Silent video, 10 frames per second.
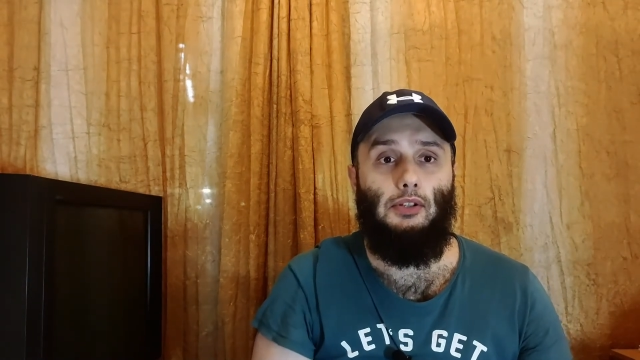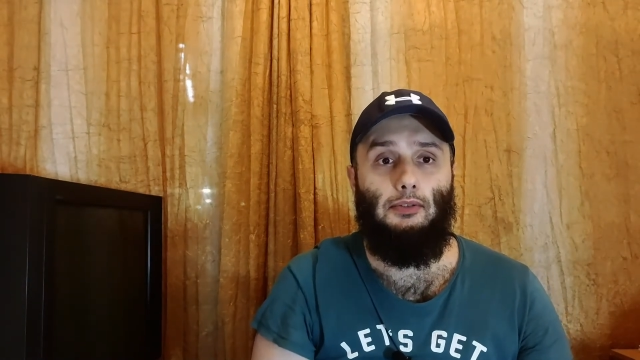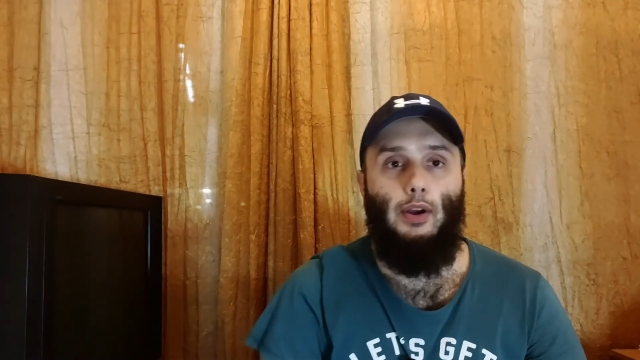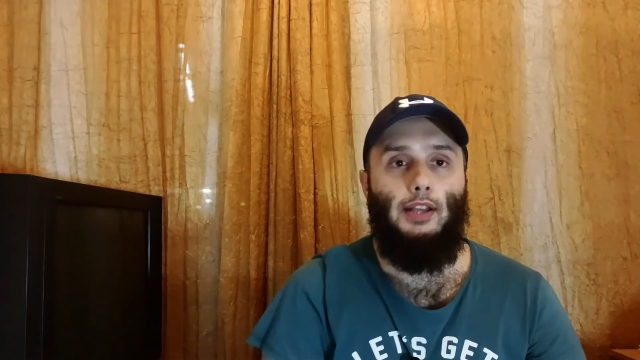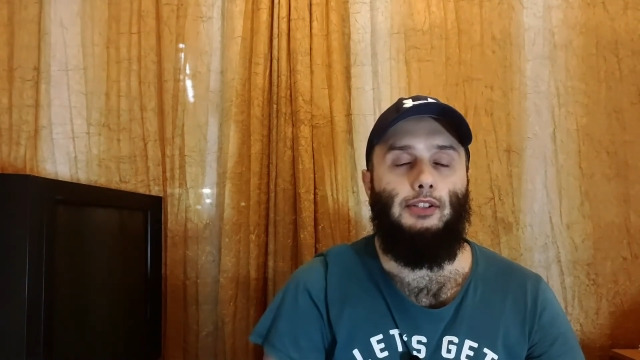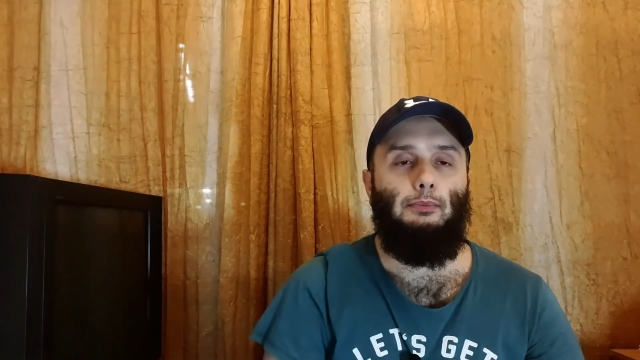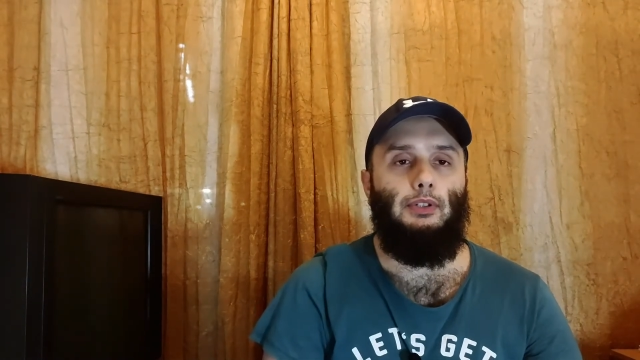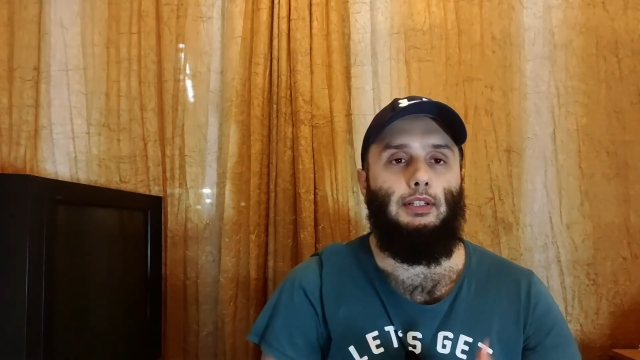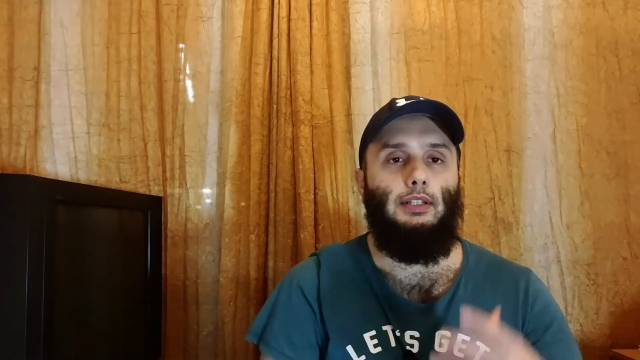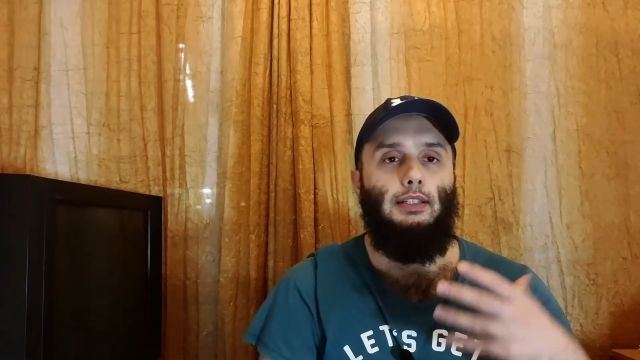So as
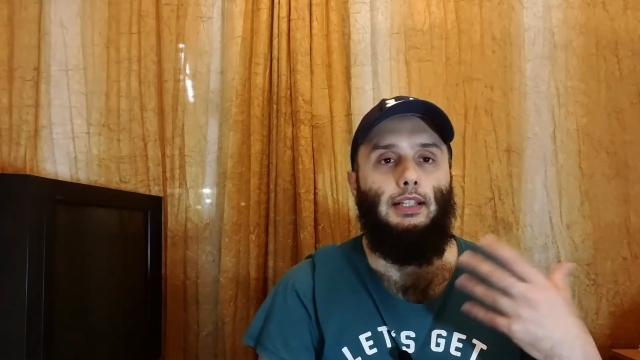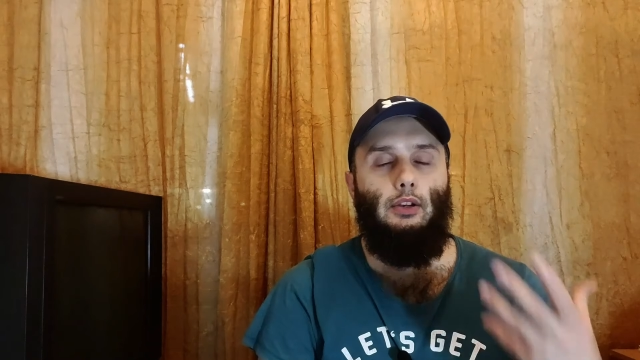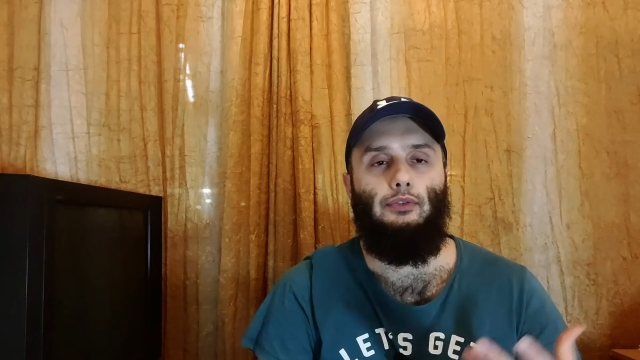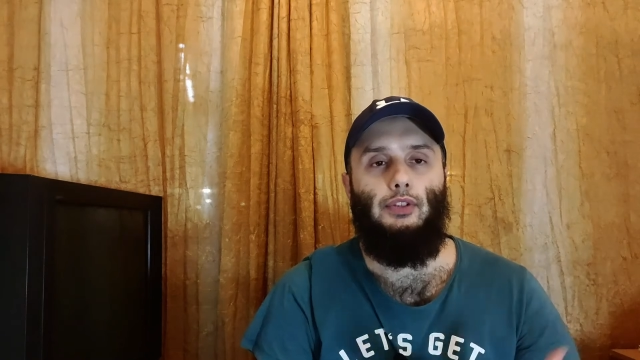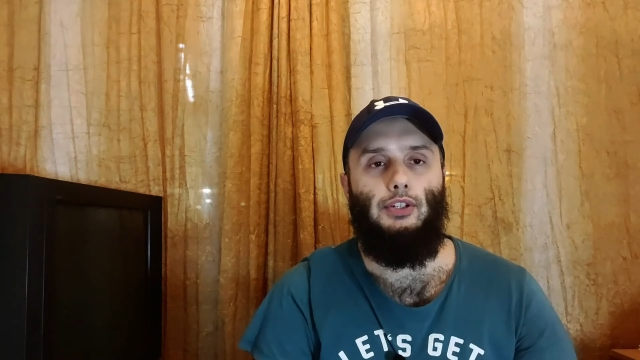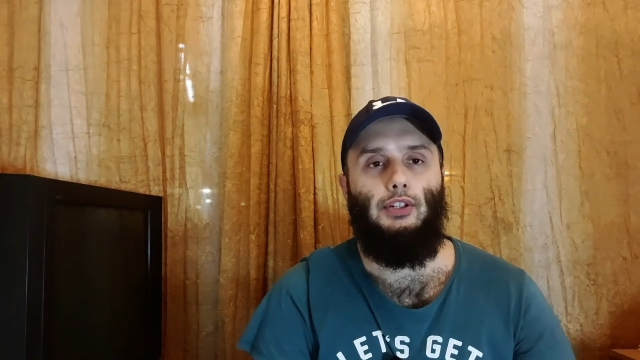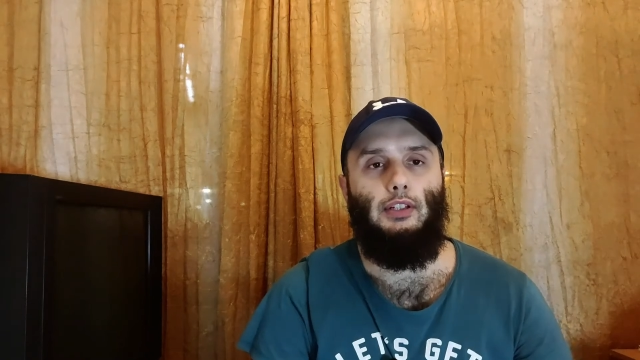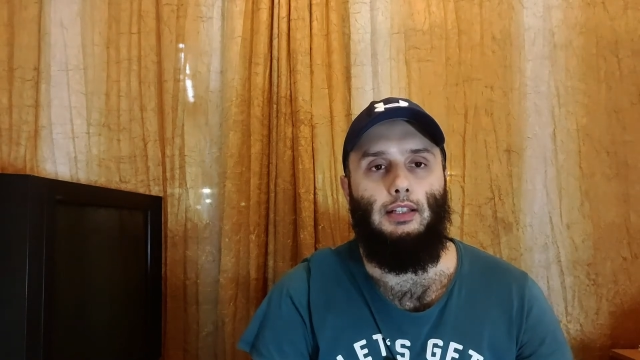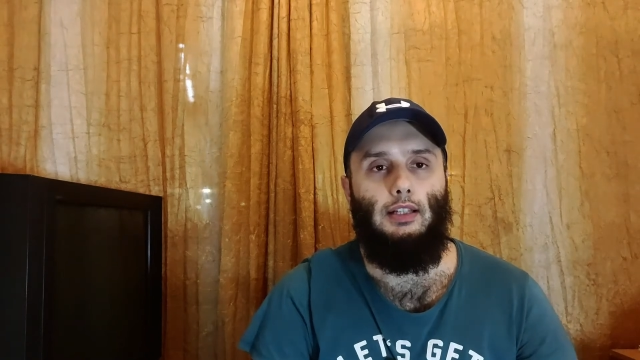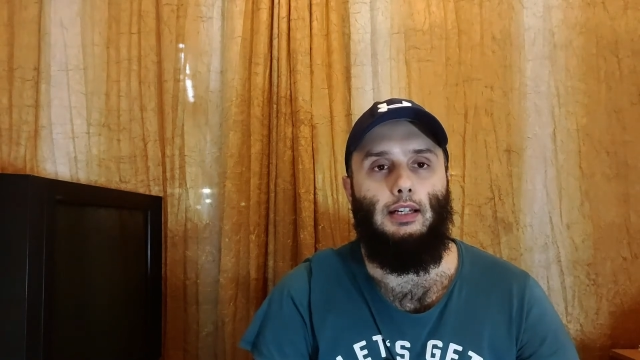per the
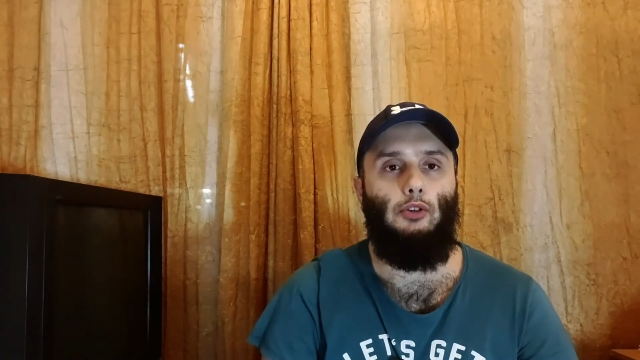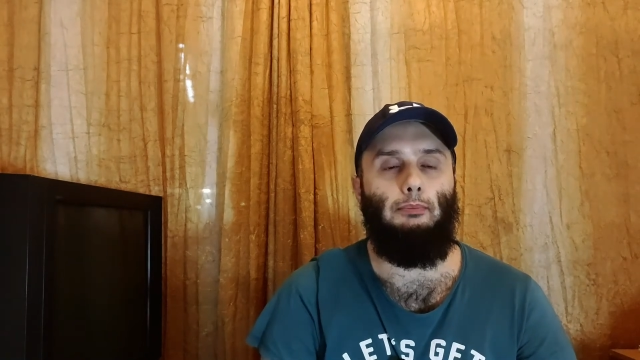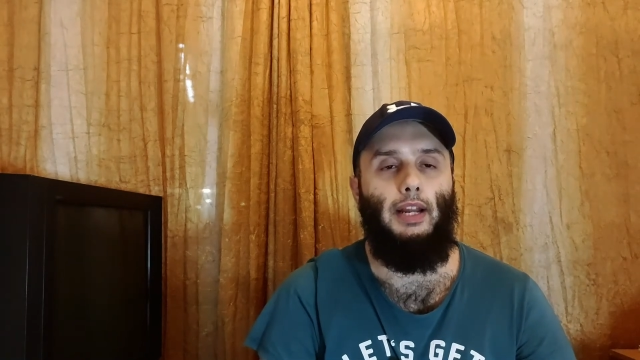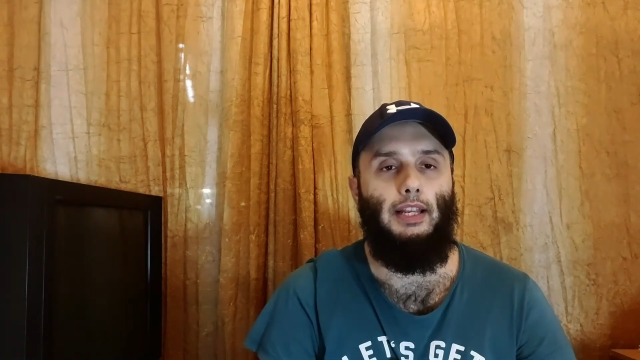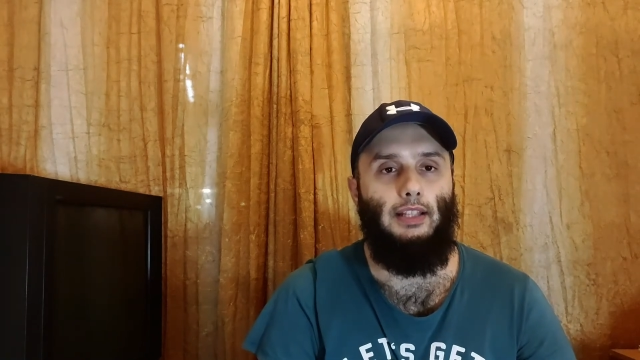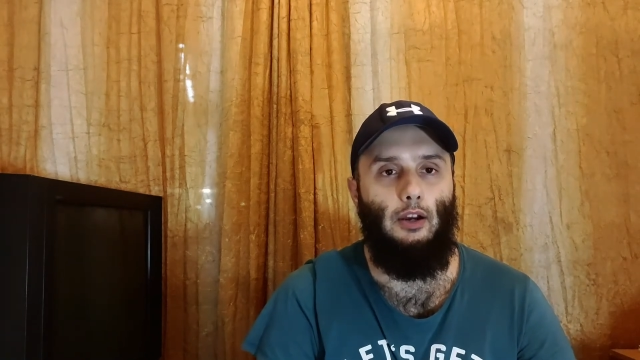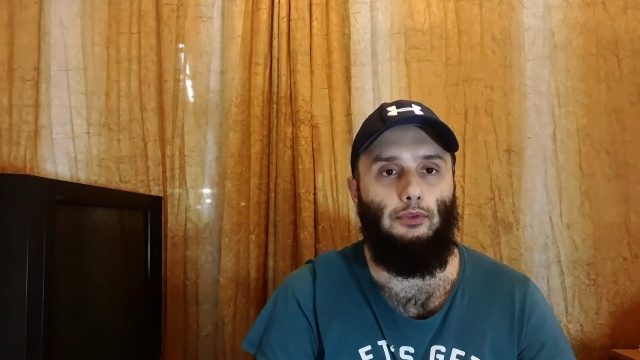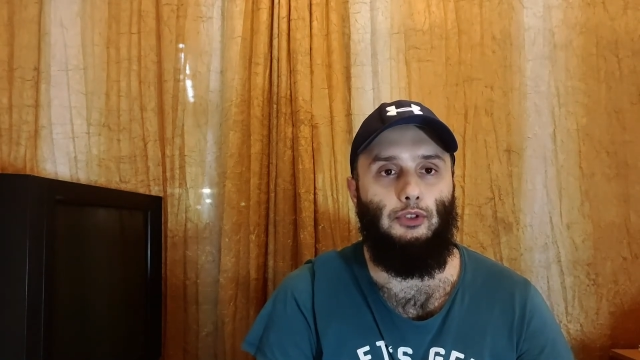official note breakdown